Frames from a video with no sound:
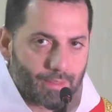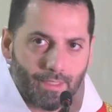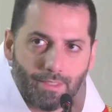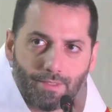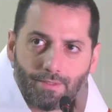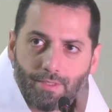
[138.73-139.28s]

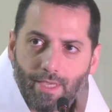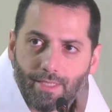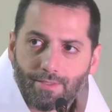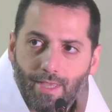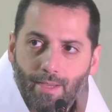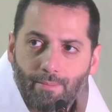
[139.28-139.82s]
This
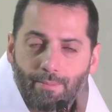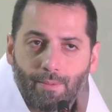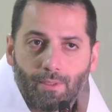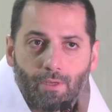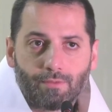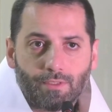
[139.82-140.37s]

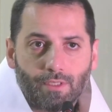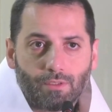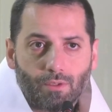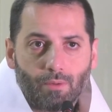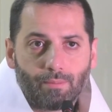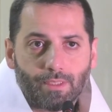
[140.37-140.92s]
example of St.
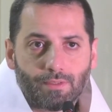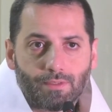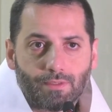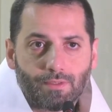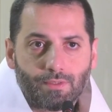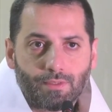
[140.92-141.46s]

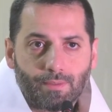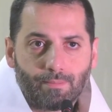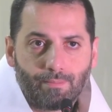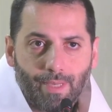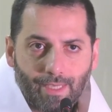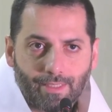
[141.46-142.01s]
Thomas
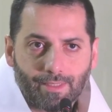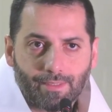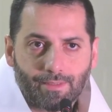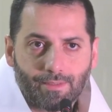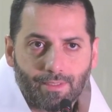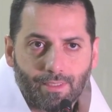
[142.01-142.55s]

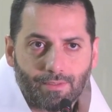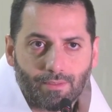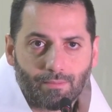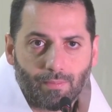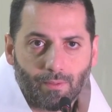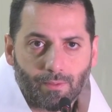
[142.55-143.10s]
Becket is
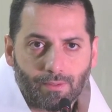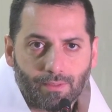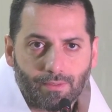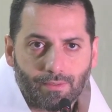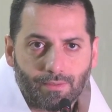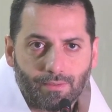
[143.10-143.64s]

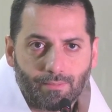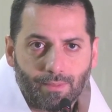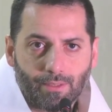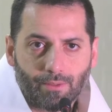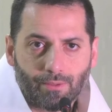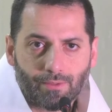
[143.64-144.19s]
important
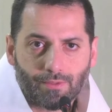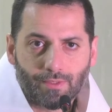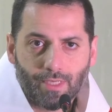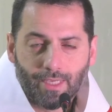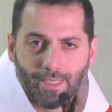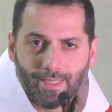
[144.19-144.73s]
because
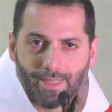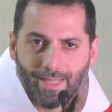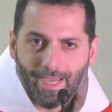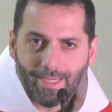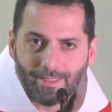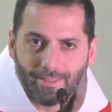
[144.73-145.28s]

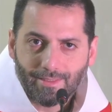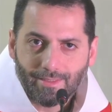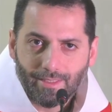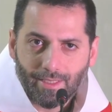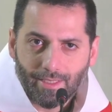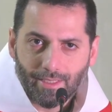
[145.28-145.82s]
that
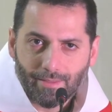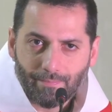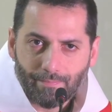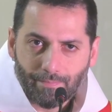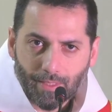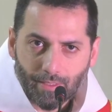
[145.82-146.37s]
uh,
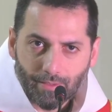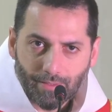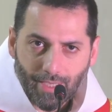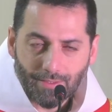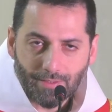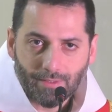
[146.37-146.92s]

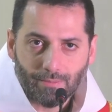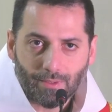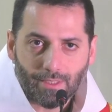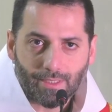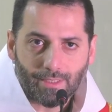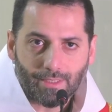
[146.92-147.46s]

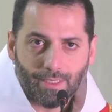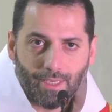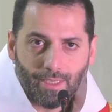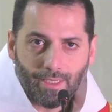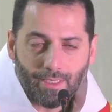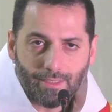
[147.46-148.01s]
testimony
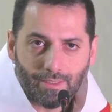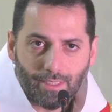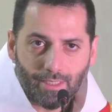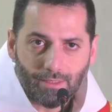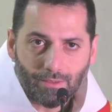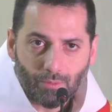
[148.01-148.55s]
in
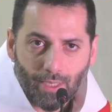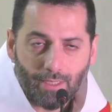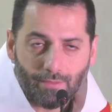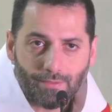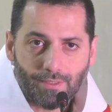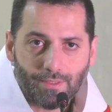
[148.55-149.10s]
the
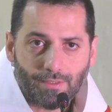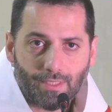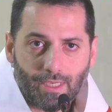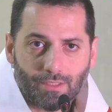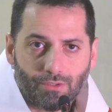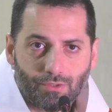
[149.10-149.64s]
12th
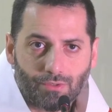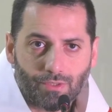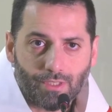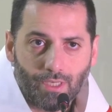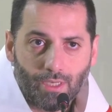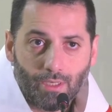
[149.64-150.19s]

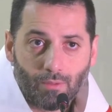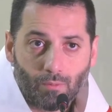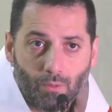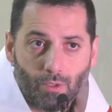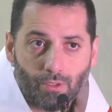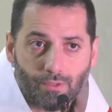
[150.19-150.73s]
century
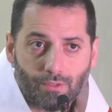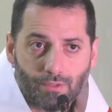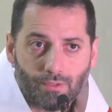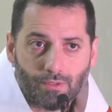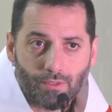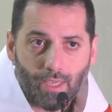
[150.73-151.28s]

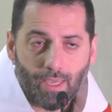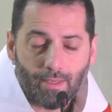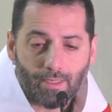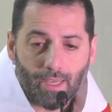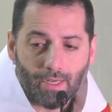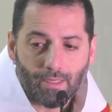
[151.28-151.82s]
was
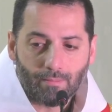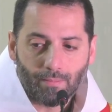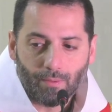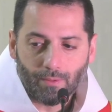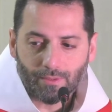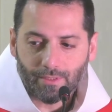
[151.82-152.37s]
a, an
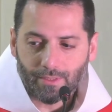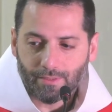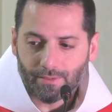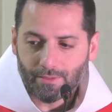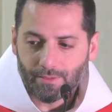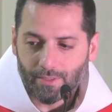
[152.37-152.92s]

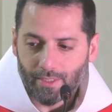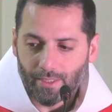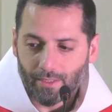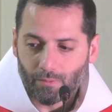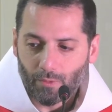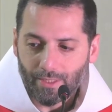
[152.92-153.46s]
important
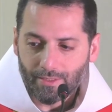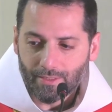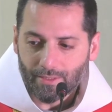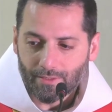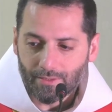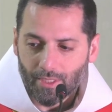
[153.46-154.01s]
uh,
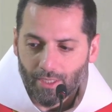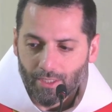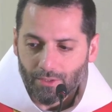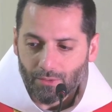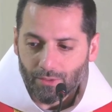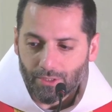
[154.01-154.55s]
witness
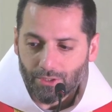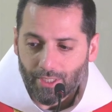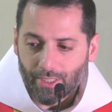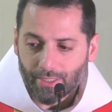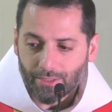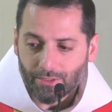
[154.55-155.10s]
to the
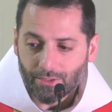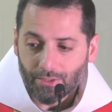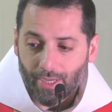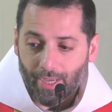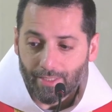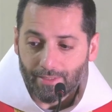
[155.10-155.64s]
church
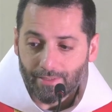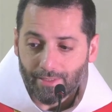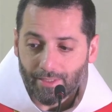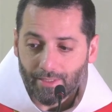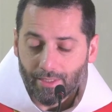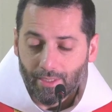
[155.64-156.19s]
and
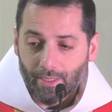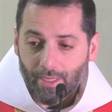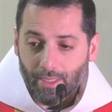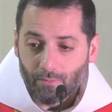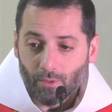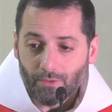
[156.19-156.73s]
uh,
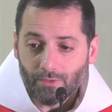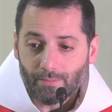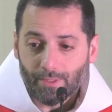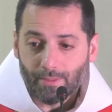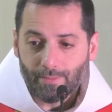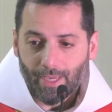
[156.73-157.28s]
he was
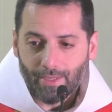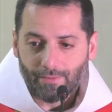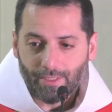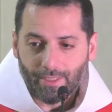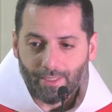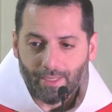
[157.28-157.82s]

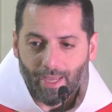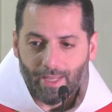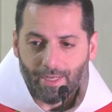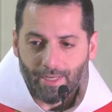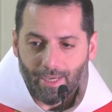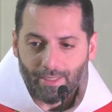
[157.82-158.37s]
preparing
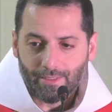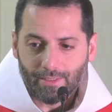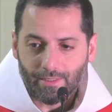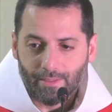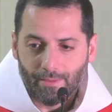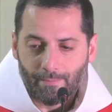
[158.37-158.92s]

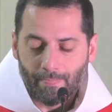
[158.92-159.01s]
another